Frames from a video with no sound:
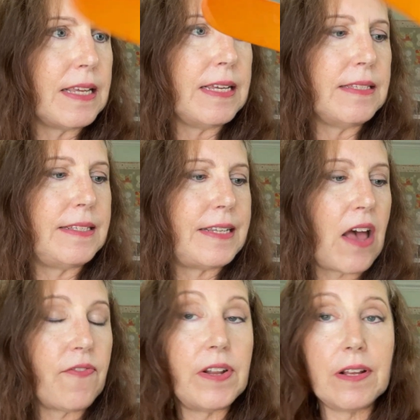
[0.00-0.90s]
is
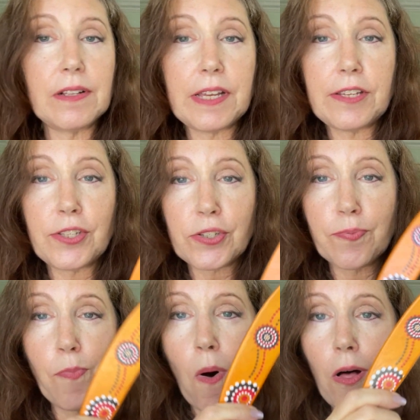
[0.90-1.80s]
definitely
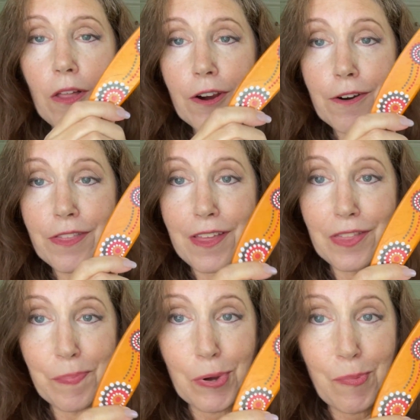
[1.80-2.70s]
smaller than
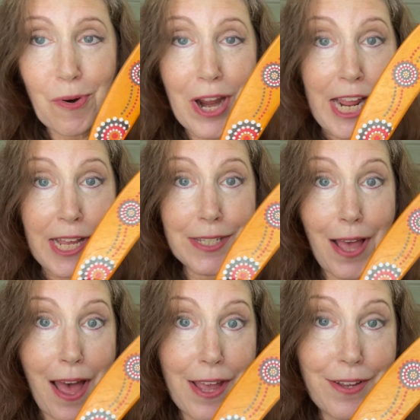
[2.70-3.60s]
the boomerangs
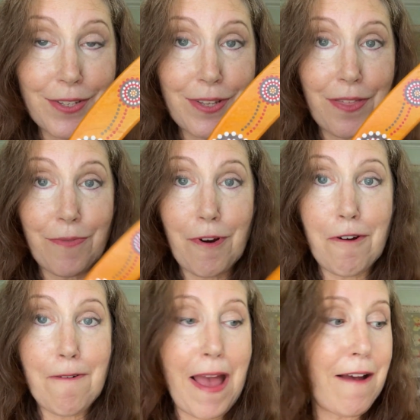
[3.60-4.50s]
I used to throw
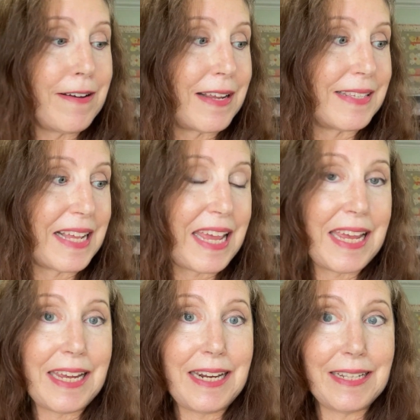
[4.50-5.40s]
around as a
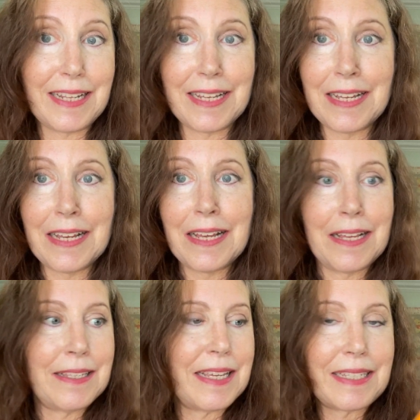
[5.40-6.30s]
kid in the
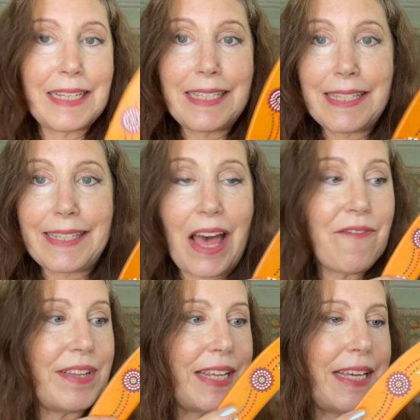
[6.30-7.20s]
60s and
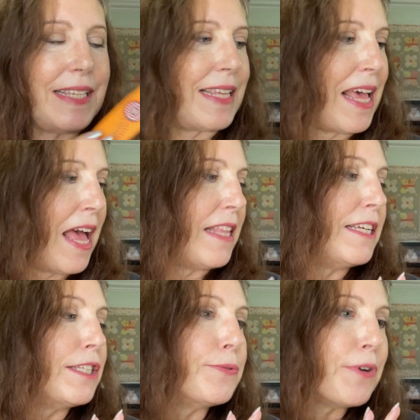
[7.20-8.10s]
70s.
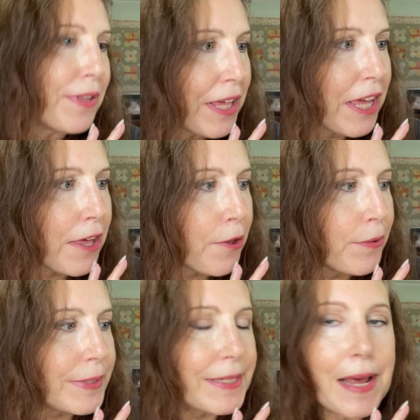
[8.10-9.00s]
This is really
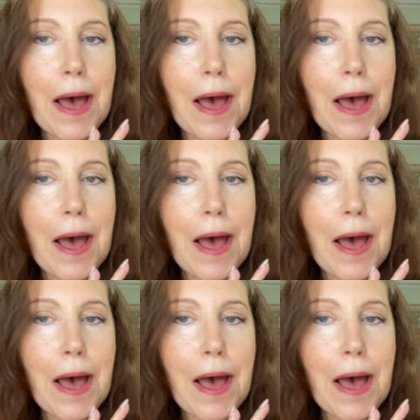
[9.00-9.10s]
cute.